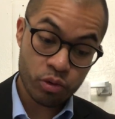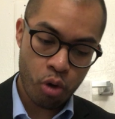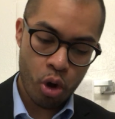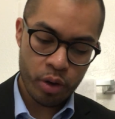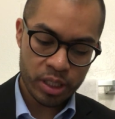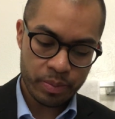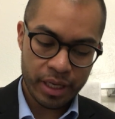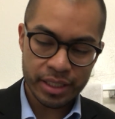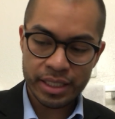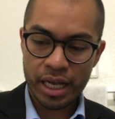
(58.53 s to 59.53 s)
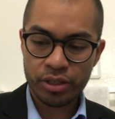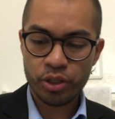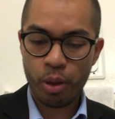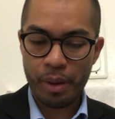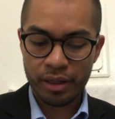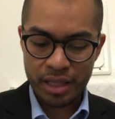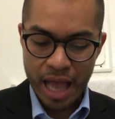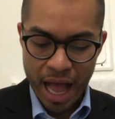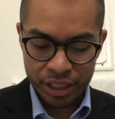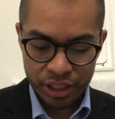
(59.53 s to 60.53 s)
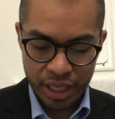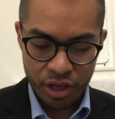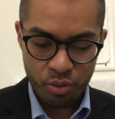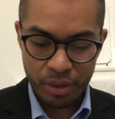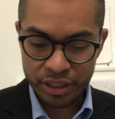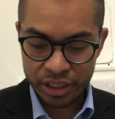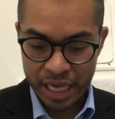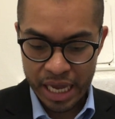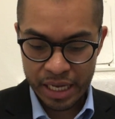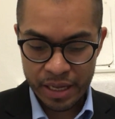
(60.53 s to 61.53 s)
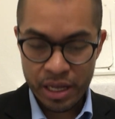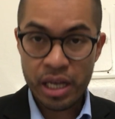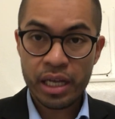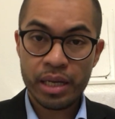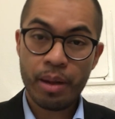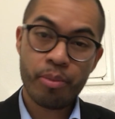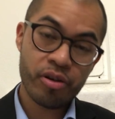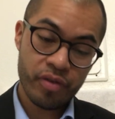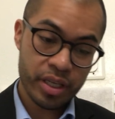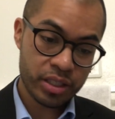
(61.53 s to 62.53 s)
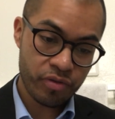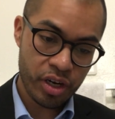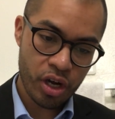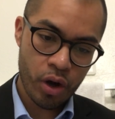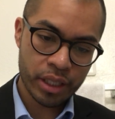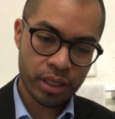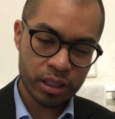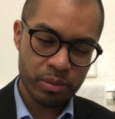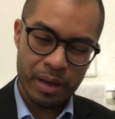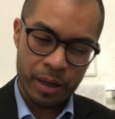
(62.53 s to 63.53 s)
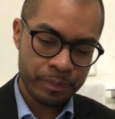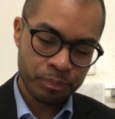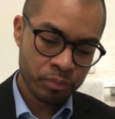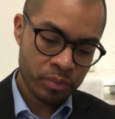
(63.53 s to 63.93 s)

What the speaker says: quote is because it tells you about the action that you must take. In my previous video, I talked about